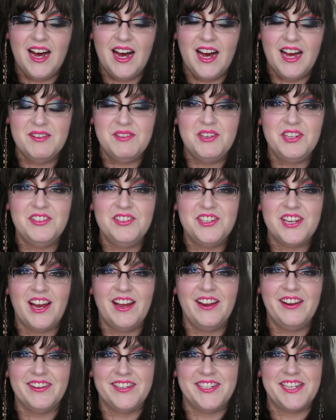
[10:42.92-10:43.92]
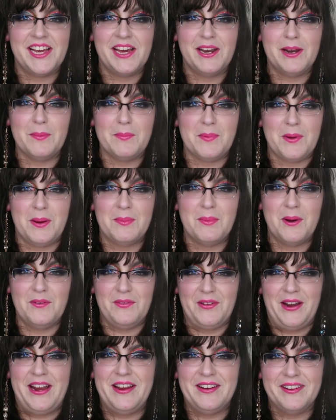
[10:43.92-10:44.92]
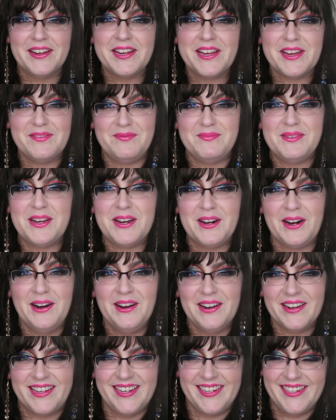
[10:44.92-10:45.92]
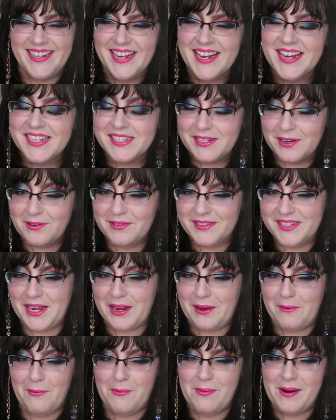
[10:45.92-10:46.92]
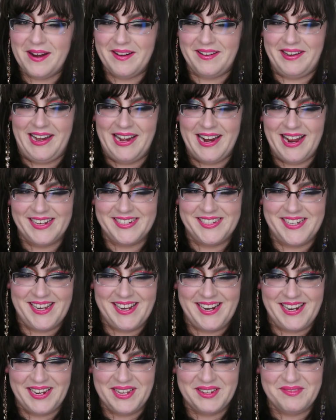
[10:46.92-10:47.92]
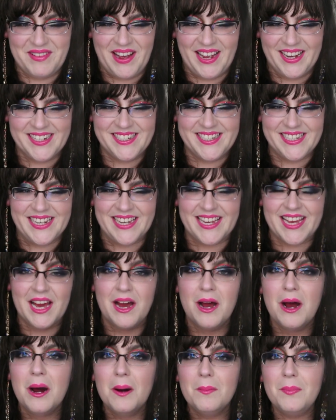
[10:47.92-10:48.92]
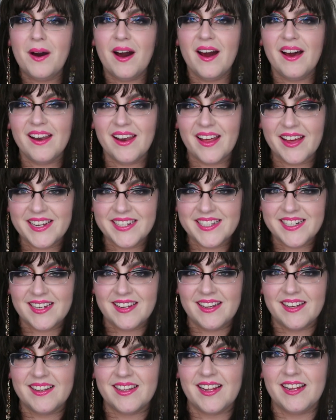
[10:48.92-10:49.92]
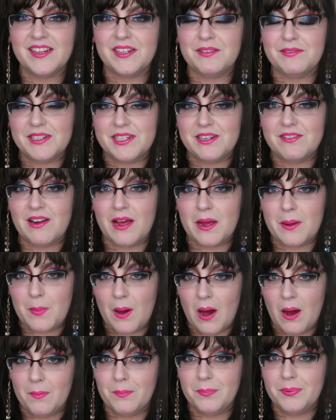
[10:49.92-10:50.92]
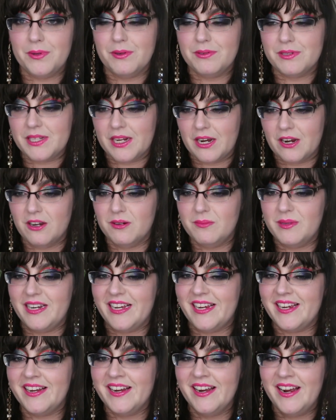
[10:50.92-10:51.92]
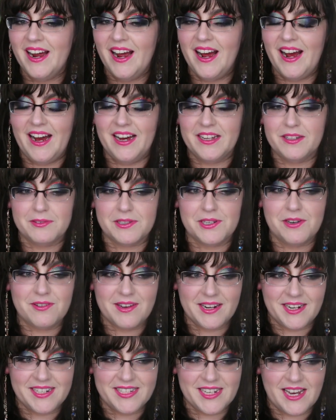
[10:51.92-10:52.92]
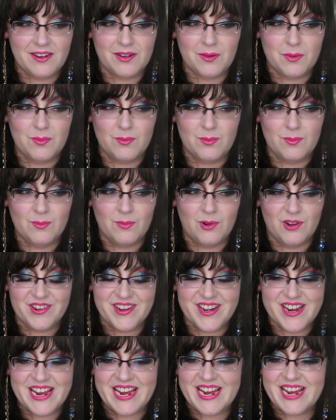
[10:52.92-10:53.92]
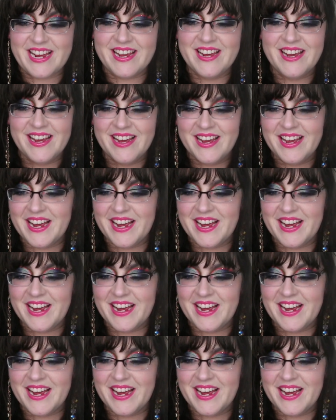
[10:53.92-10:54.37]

I'm too tired to get up, come over here and give me a hug. So it was like weirdly anticlimactic, but I liked it like that. There was no like pomp, no ceremony, there was no getting down on one knee.